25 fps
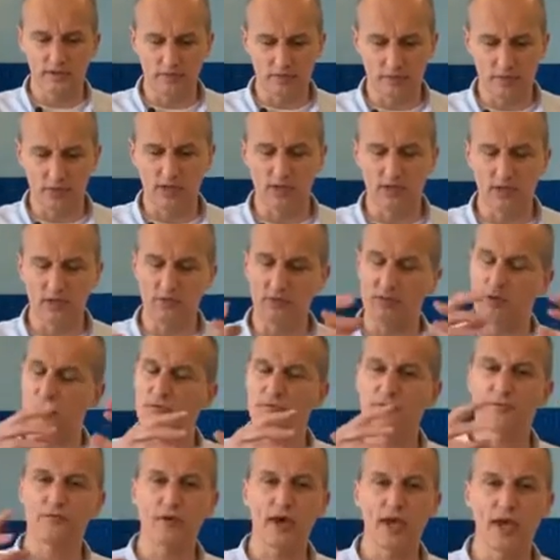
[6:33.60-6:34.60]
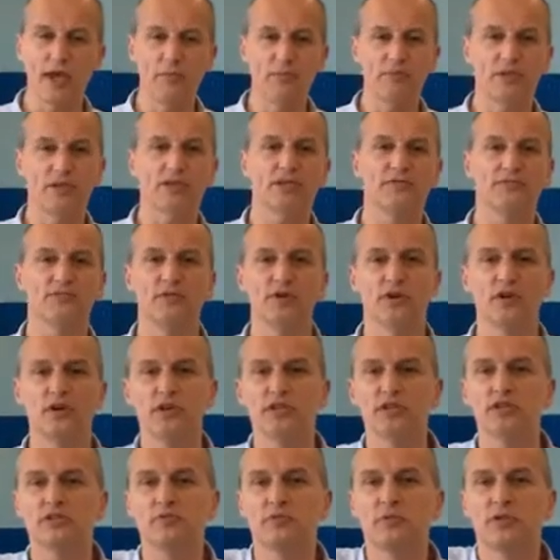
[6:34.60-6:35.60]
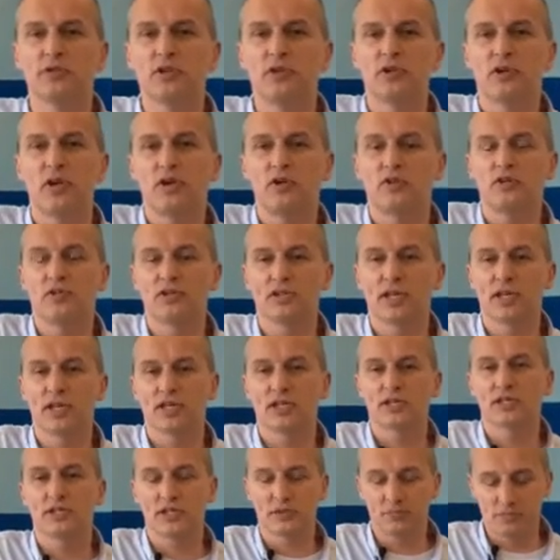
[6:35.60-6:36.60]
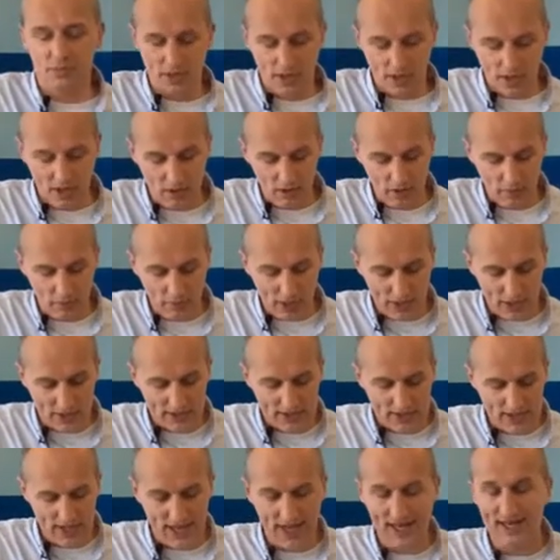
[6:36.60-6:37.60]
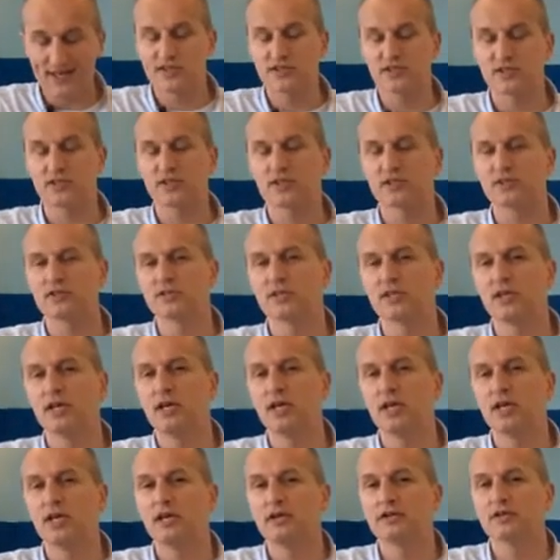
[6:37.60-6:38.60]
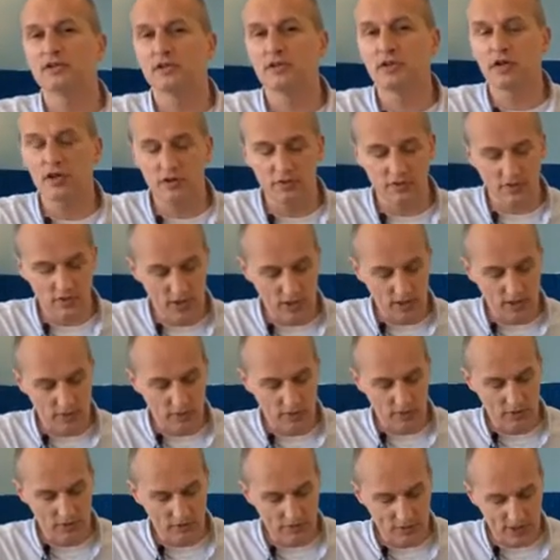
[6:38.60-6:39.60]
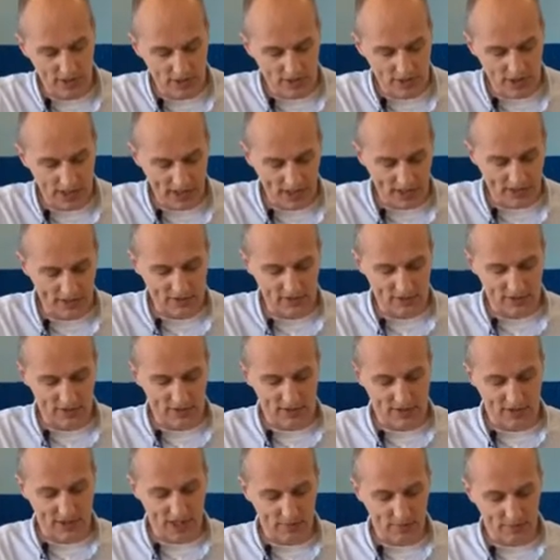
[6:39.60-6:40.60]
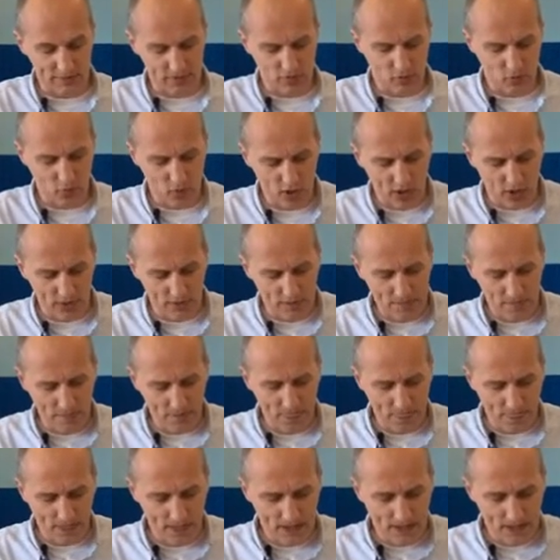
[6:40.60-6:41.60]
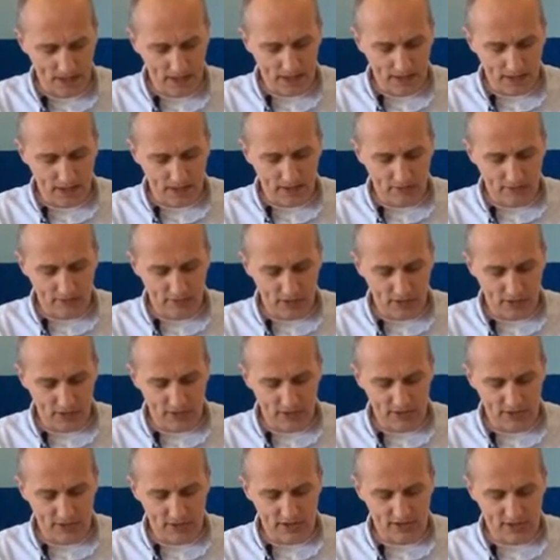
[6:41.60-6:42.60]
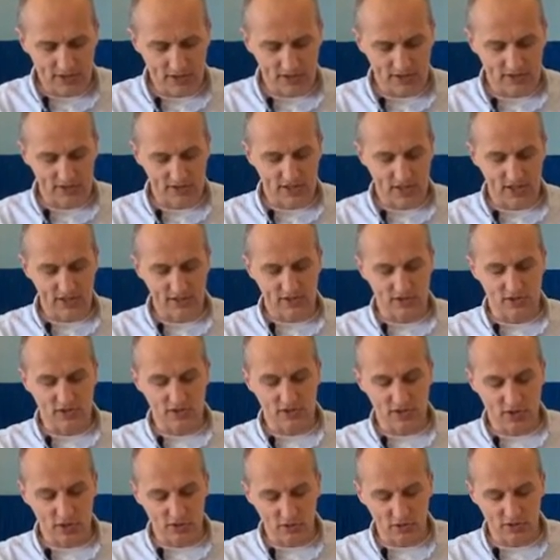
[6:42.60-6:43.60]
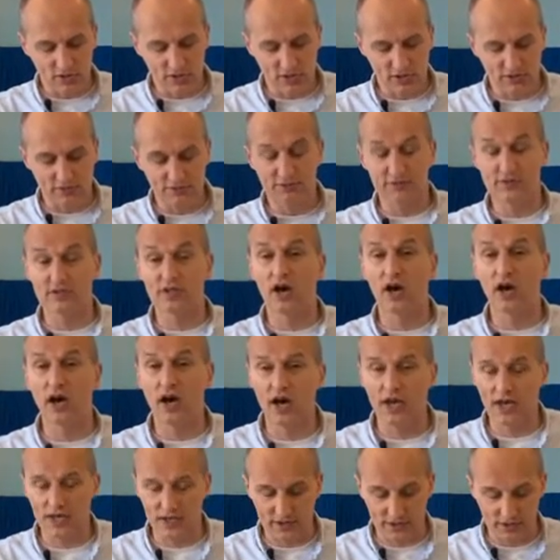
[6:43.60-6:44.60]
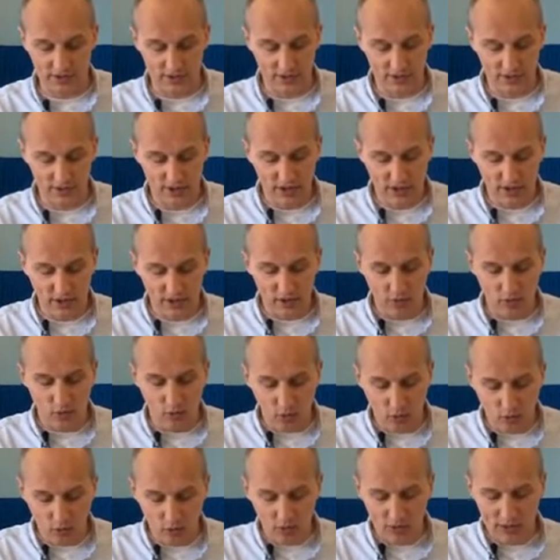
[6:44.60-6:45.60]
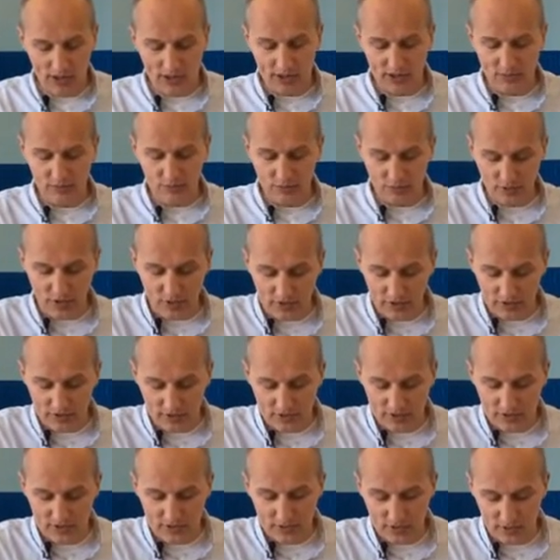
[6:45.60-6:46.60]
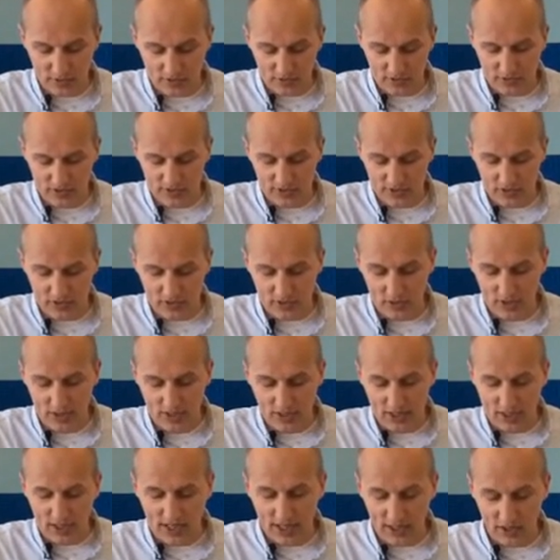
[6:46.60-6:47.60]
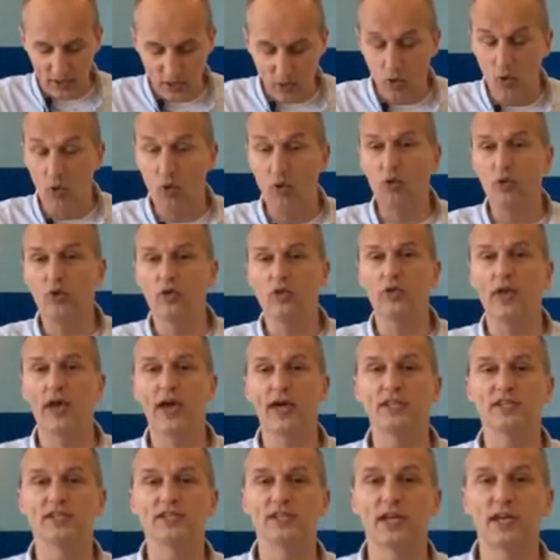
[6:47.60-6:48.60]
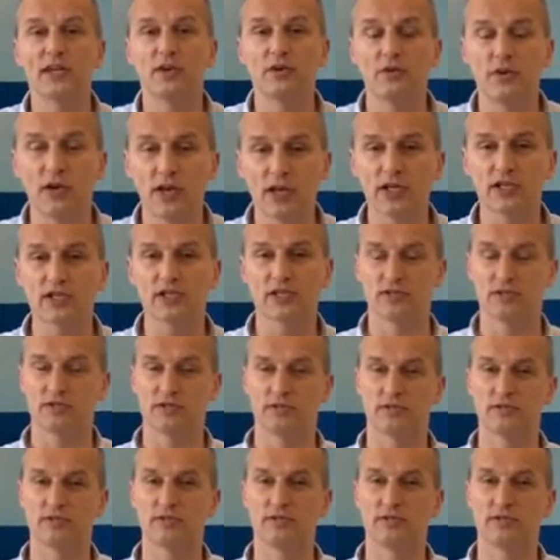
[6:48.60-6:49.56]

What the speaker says: we frame this verse with the context by going back to Exodus. So come with me to Exodus chapter 1. In verse 6 it says, "And Joseph died, all his brothers also, and all that generation."